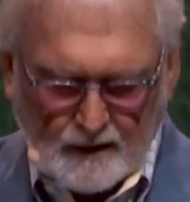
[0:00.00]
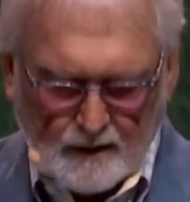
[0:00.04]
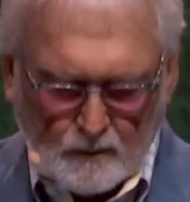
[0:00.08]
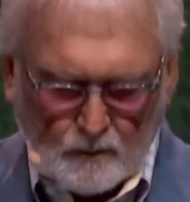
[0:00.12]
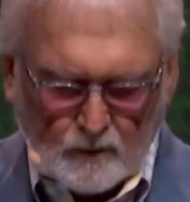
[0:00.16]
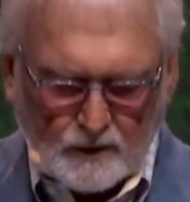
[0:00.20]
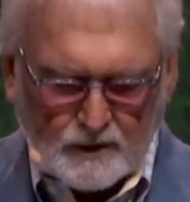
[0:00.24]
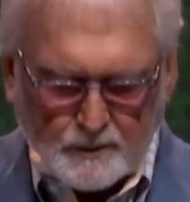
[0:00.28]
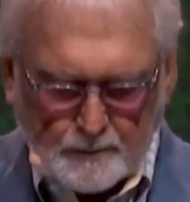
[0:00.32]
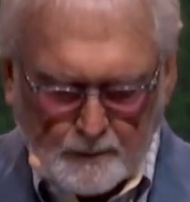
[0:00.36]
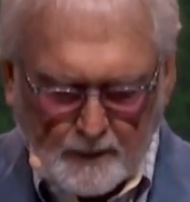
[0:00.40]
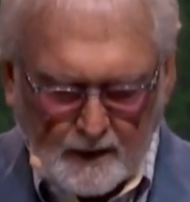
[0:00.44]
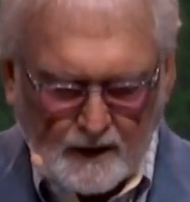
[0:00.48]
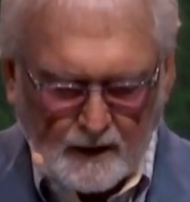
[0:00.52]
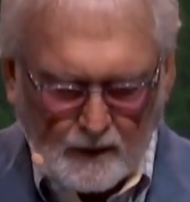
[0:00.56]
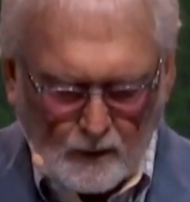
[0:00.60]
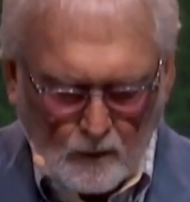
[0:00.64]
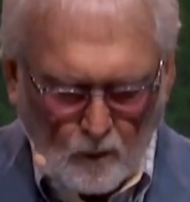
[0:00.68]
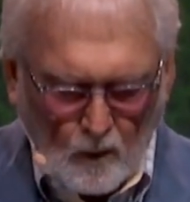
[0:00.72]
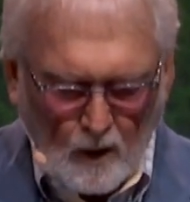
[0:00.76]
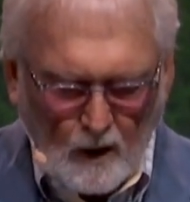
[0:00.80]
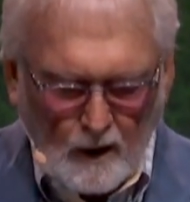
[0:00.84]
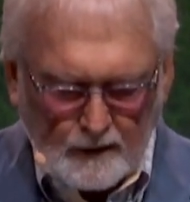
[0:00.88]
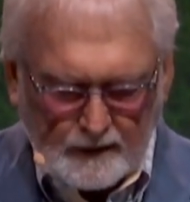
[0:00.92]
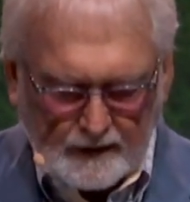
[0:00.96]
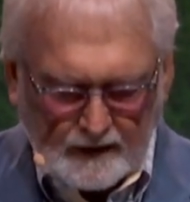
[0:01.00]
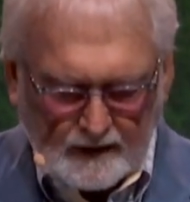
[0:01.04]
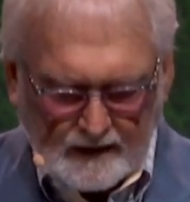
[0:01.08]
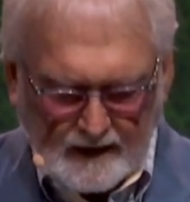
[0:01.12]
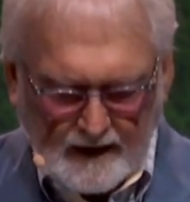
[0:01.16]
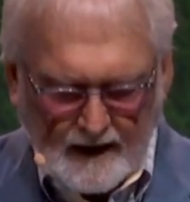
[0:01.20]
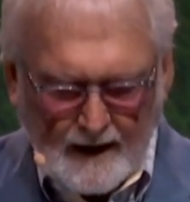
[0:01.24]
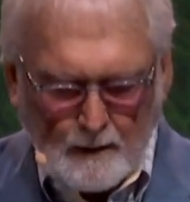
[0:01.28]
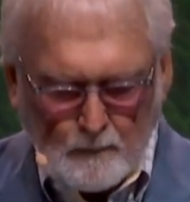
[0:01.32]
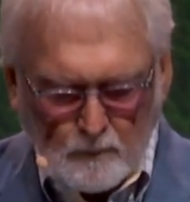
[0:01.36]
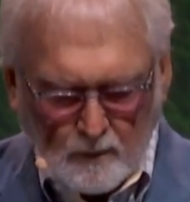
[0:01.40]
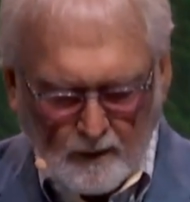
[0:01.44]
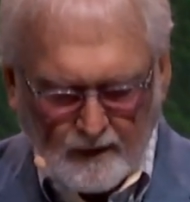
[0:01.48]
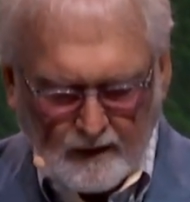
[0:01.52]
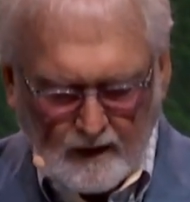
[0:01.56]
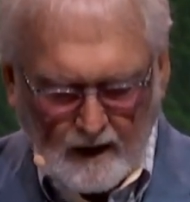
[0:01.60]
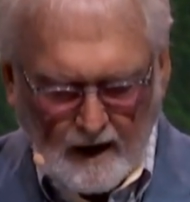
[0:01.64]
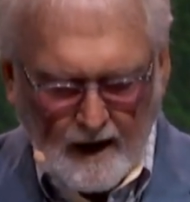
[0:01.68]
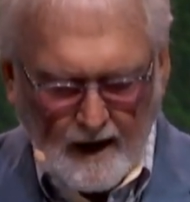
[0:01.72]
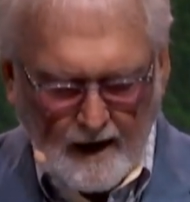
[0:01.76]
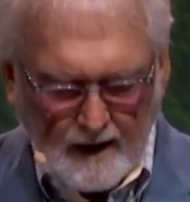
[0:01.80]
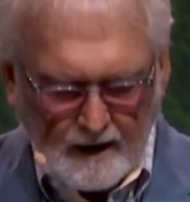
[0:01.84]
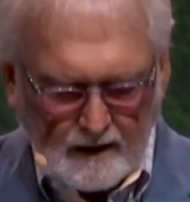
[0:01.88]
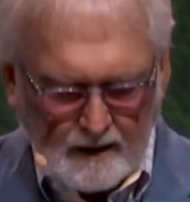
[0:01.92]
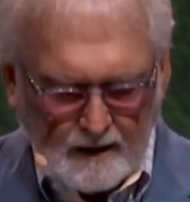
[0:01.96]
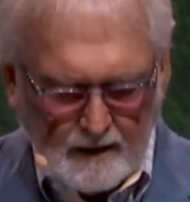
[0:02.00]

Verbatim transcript: We're spending quality time with God.